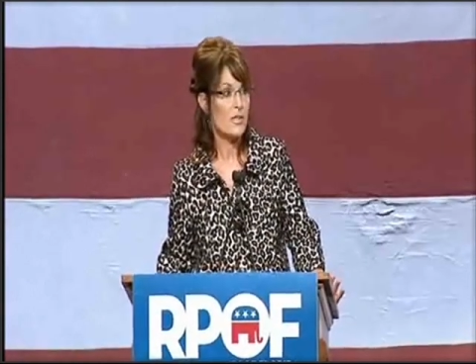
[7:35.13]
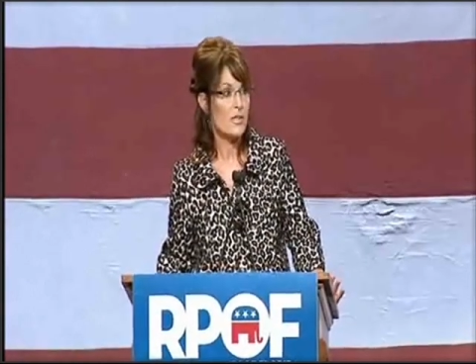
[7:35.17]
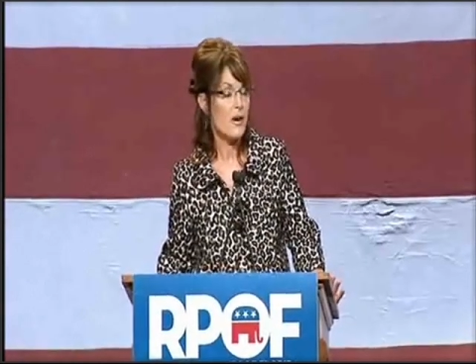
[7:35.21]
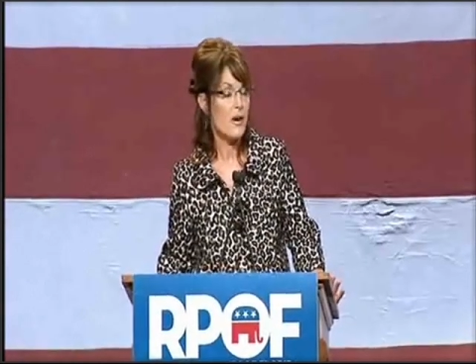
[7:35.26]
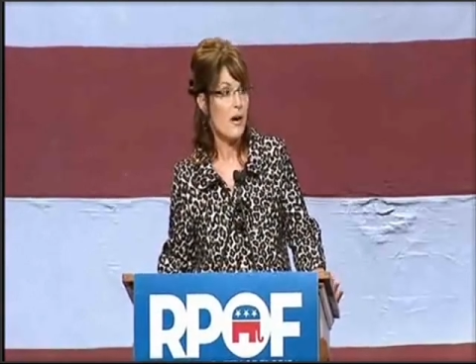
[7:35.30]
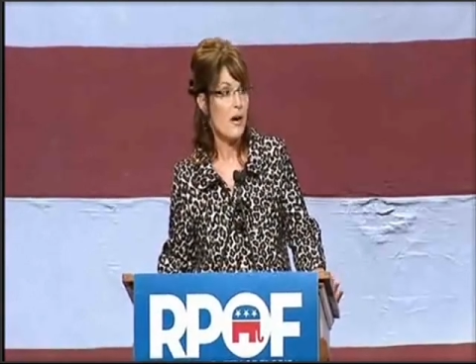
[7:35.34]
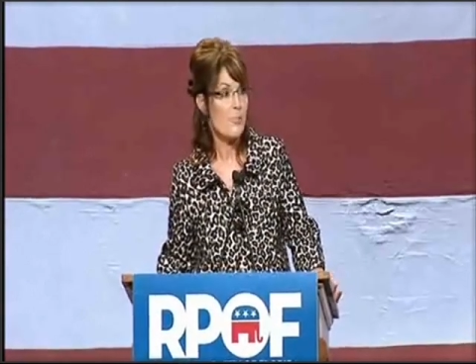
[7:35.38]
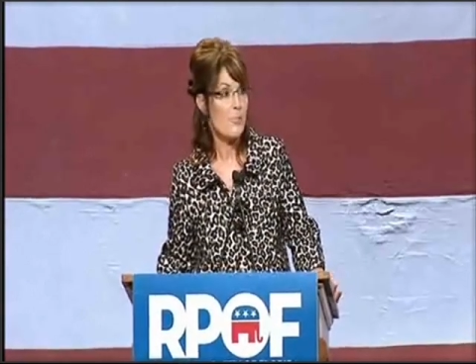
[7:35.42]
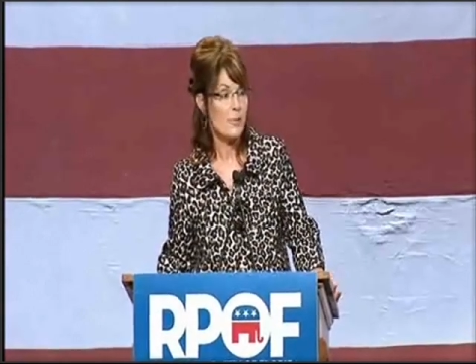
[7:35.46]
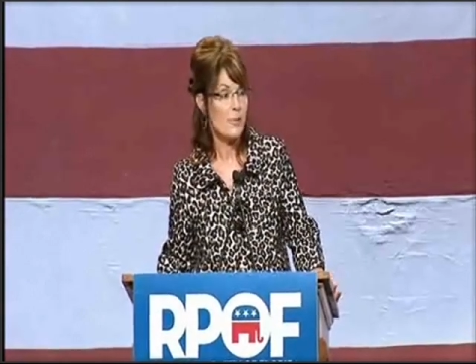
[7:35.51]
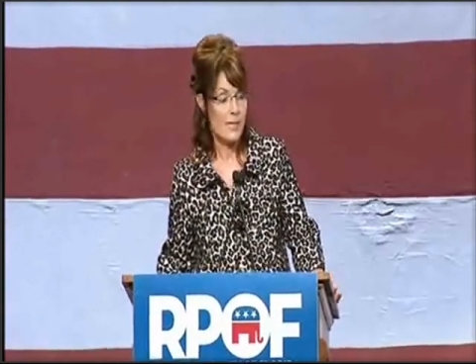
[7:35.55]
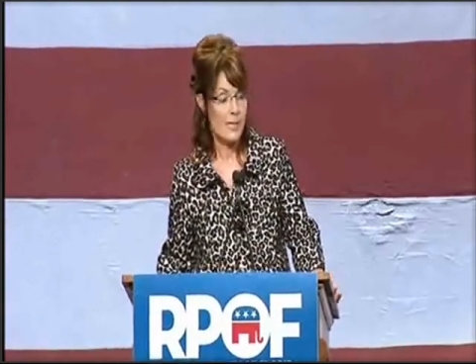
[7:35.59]

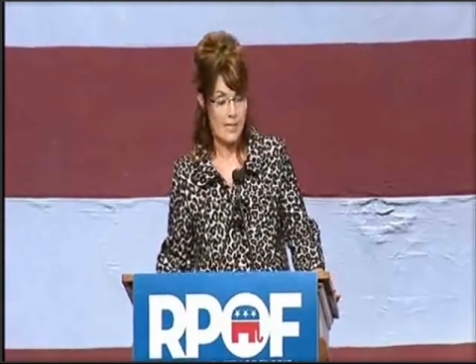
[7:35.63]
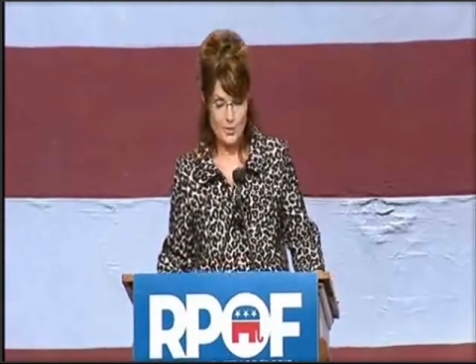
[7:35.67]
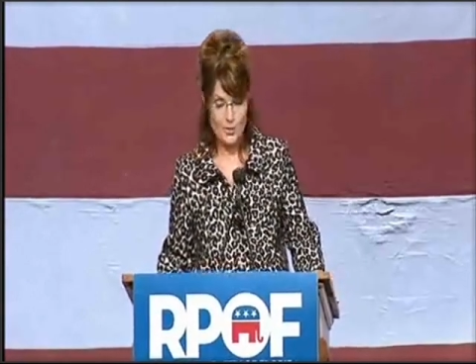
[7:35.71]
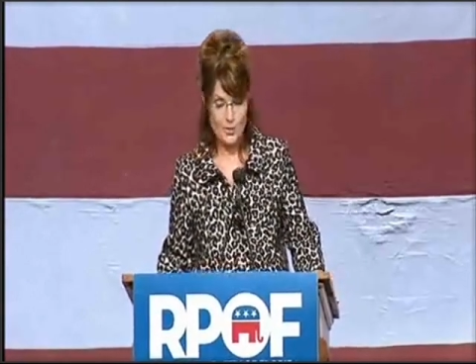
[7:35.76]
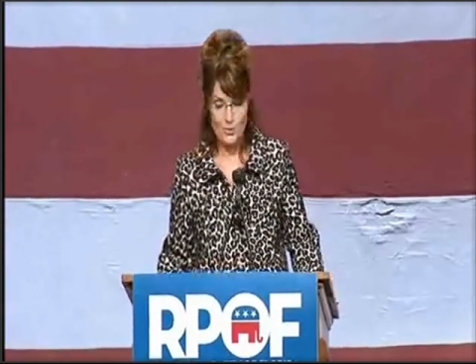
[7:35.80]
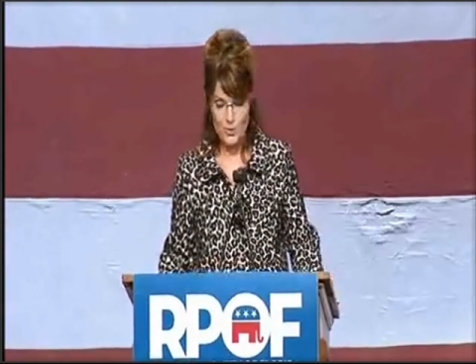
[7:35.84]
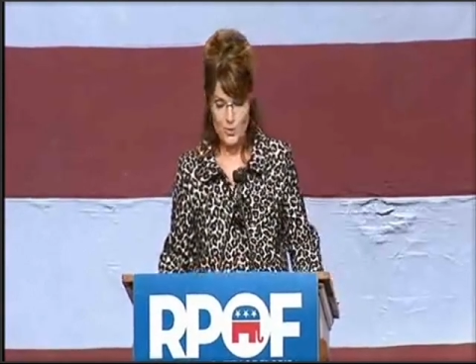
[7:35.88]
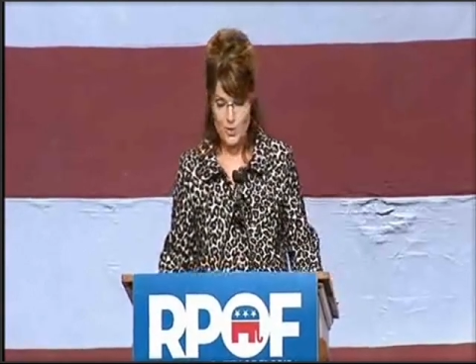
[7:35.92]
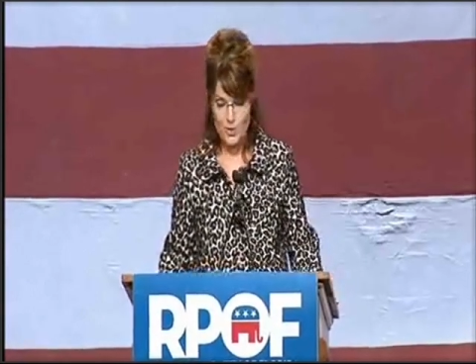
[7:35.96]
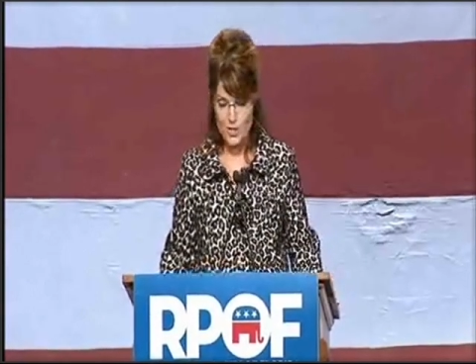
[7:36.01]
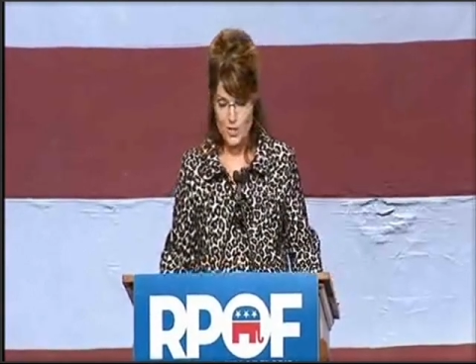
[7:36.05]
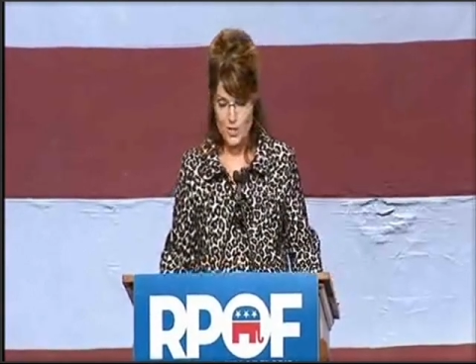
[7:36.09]
complex
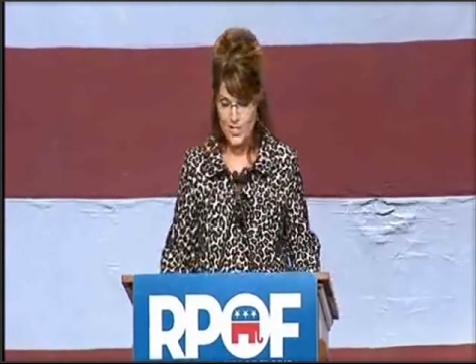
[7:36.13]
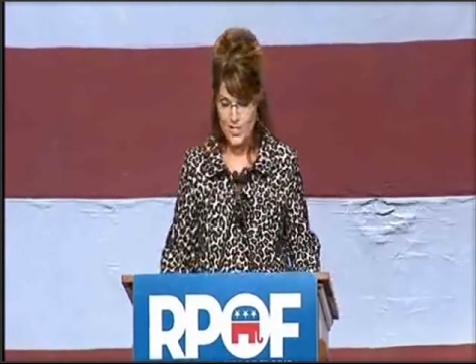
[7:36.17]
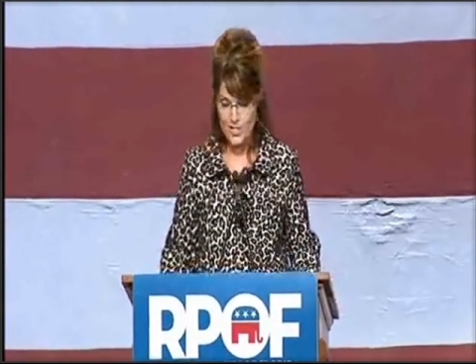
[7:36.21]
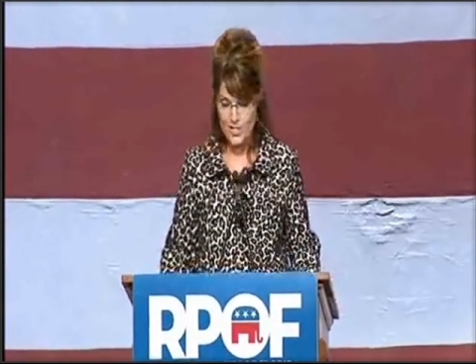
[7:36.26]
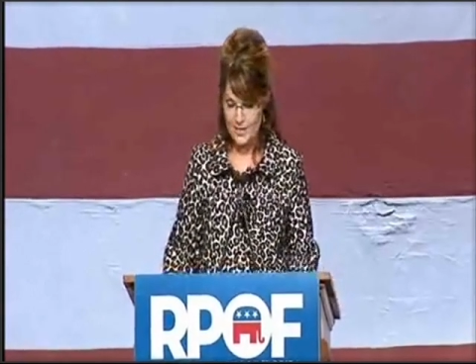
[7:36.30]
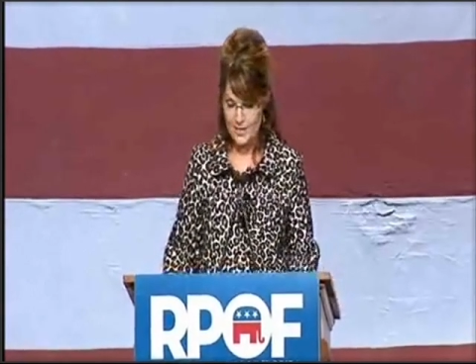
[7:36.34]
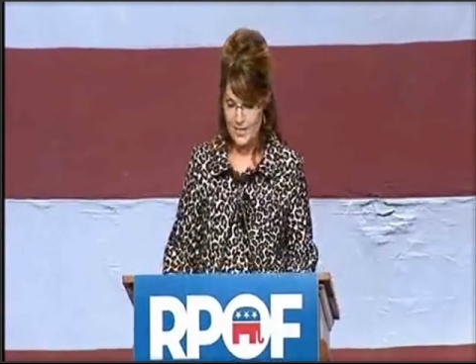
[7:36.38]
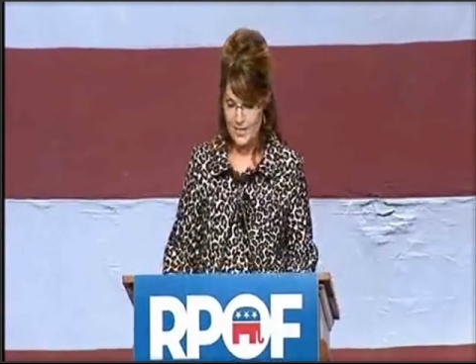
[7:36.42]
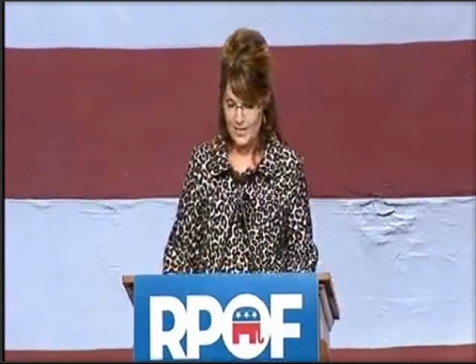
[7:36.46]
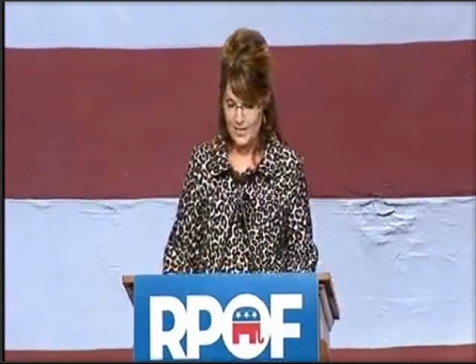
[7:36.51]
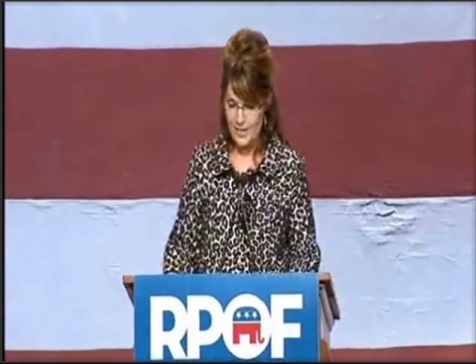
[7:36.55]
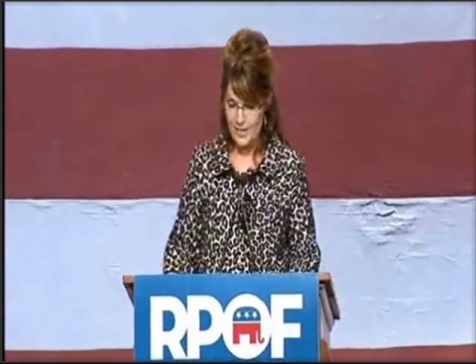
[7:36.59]

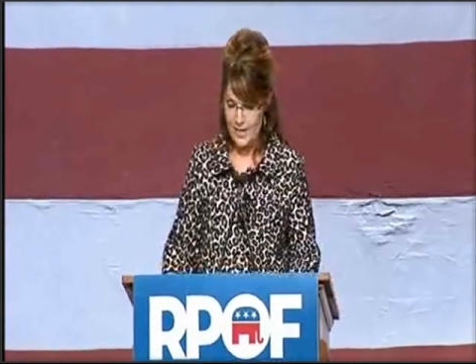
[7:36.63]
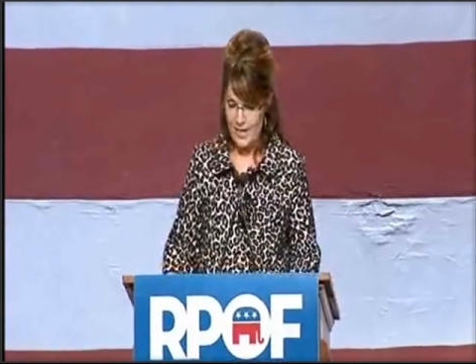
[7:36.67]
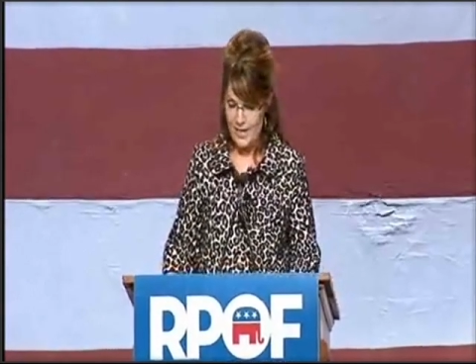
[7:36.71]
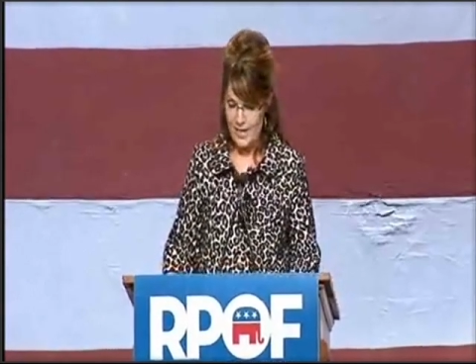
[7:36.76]
world,